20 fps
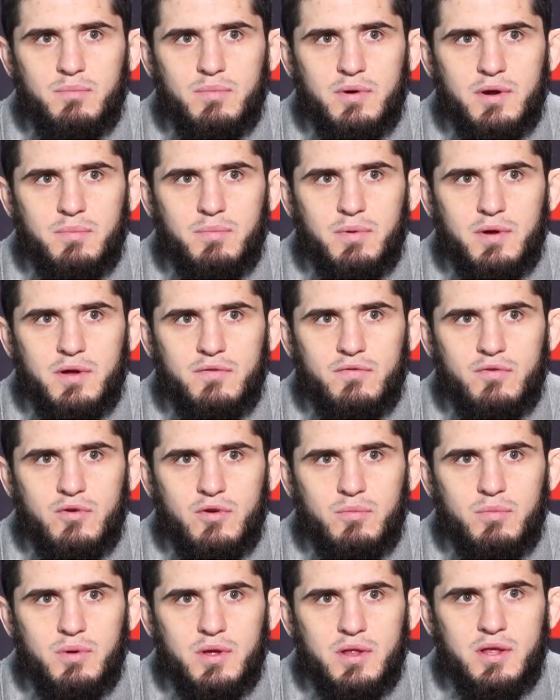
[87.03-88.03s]
prepare
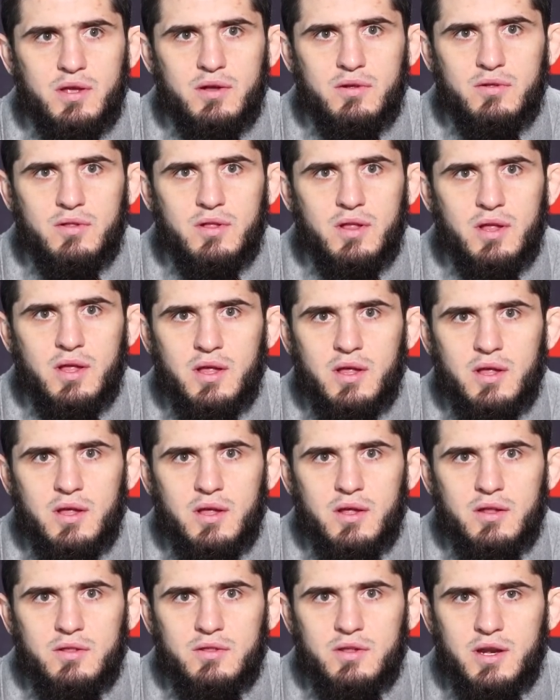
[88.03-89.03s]
for Beneil
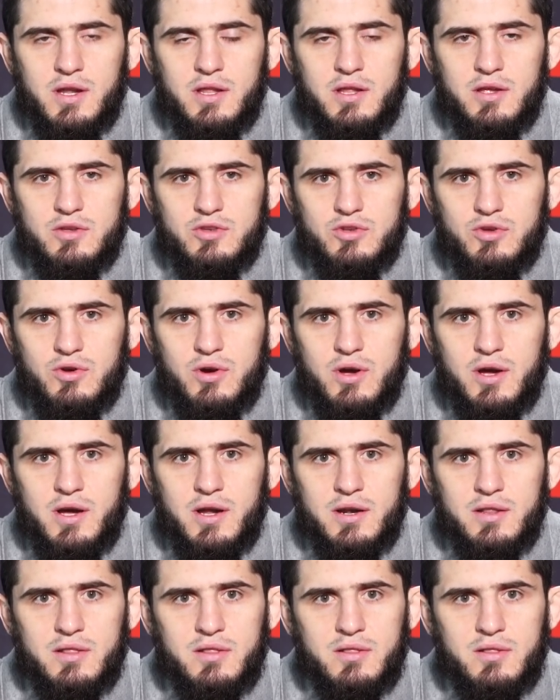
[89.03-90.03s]
training so
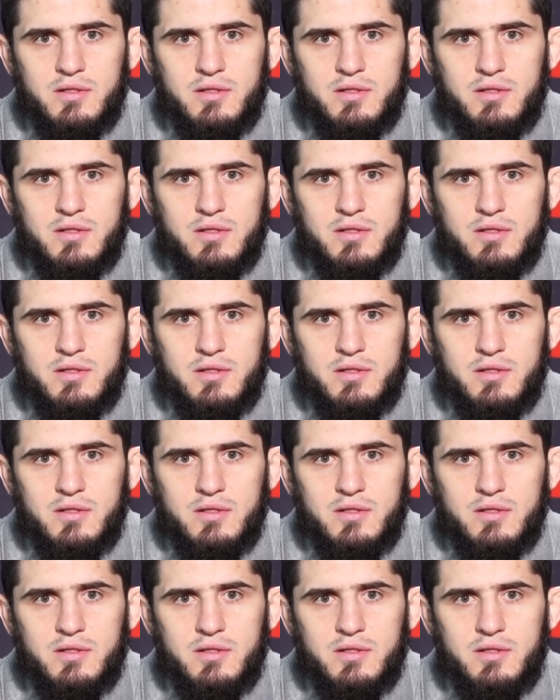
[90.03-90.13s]
hard